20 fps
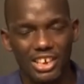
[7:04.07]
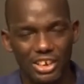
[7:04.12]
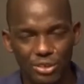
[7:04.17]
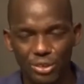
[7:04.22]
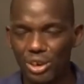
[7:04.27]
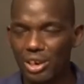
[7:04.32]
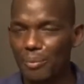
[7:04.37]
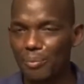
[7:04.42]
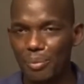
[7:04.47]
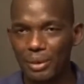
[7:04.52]
you
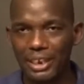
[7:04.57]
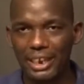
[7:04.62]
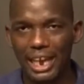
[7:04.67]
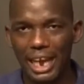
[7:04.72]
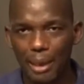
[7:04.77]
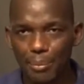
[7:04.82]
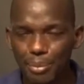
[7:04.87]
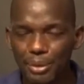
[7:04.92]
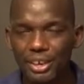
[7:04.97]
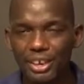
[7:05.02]
will be
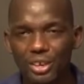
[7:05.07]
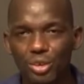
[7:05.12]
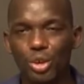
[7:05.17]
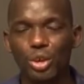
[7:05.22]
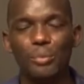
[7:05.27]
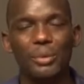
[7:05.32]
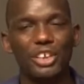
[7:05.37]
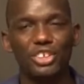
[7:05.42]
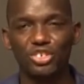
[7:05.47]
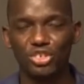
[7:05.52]
happy, you will
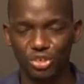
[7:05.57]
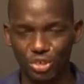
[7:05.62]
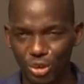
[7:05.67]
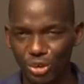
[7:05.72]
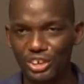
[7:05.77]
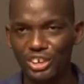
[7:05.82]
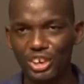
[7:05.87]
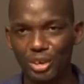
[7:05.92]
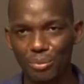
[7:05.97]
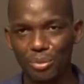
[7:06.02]
be
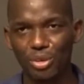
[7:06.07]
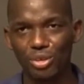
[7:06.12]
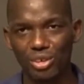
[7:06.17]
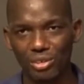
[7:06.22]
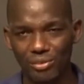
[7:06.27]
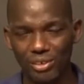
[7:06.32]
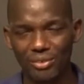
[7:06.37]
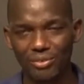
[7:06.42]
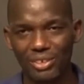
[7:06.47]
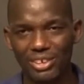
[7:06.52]
enjoying the beauty of
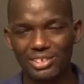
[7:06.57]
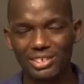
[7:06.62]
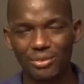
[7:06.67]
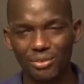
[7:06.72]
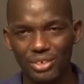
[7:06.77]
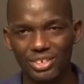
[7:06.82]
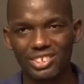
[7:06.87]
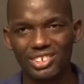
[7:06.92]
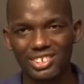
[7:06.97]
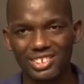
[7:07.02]
advanced
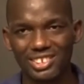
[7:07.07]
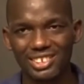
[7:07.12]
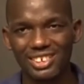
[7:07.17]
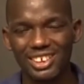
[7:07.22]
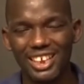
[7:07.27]
physics,